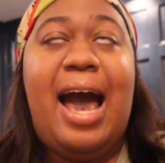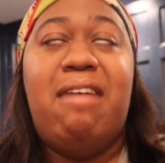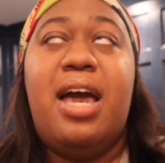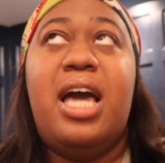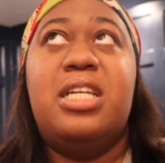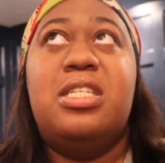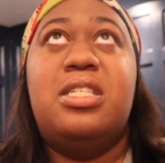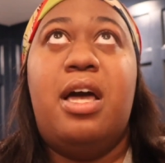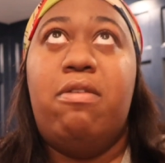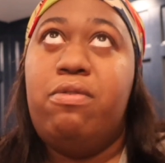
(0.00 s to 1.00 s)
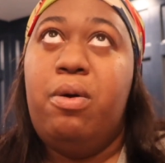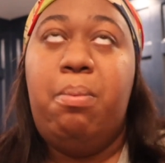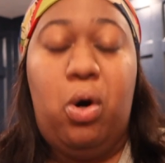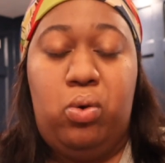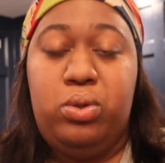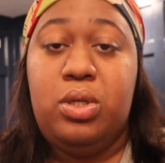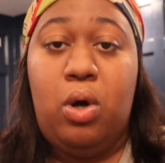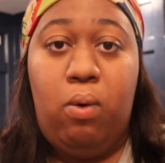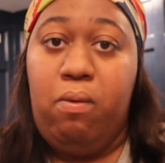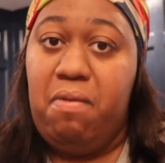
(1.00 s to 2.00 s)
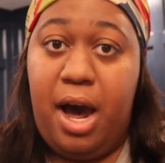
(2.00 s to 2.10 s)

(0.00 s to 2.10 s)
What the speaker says: I've had several posts go